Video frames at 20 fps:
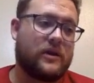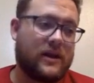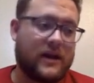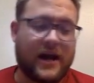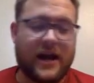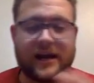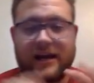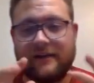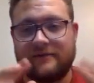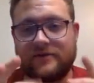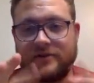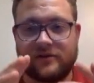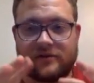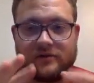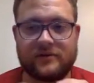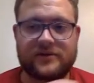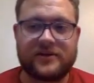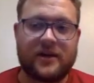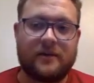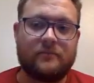kind of gives you
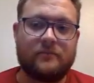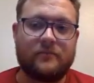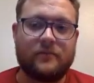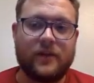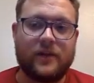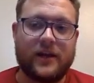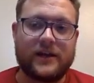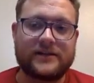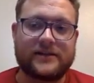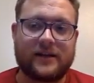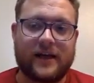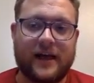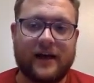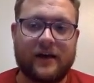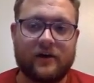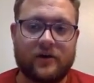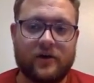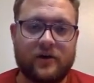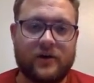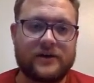some Linux-like
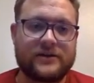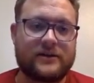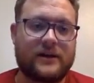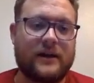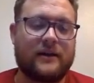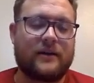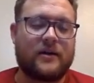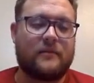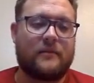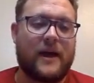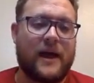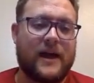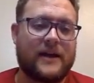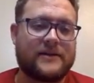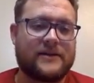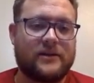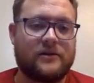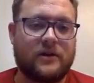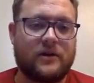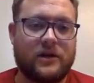or Unix-like commands
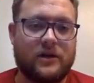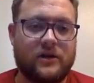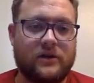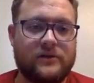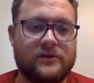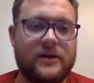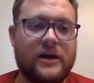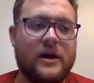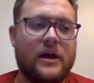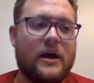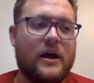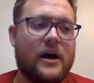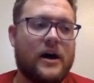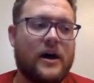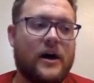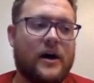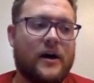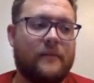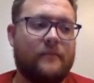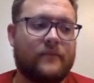that you can use
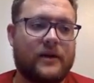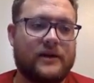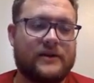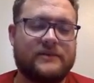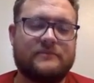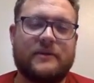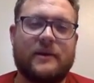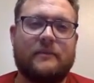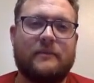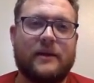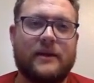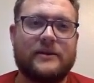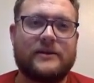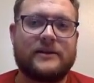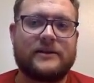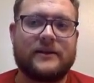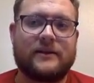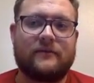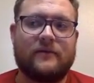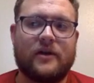because um, it's been a minute
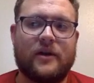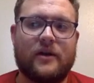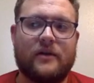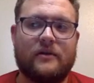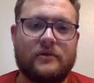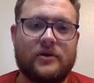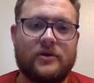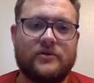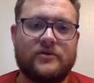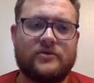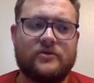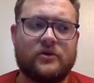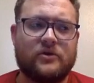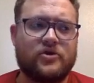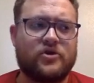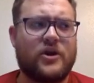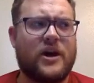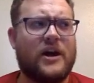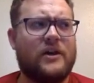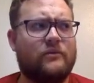since I've done used or
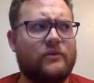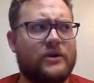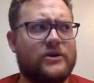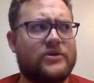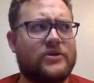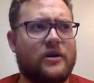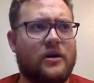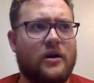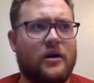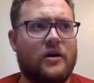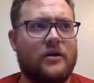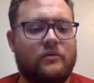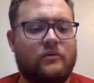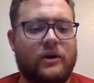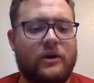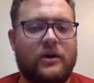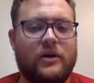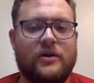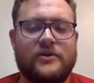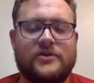tried which on
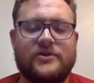Windows.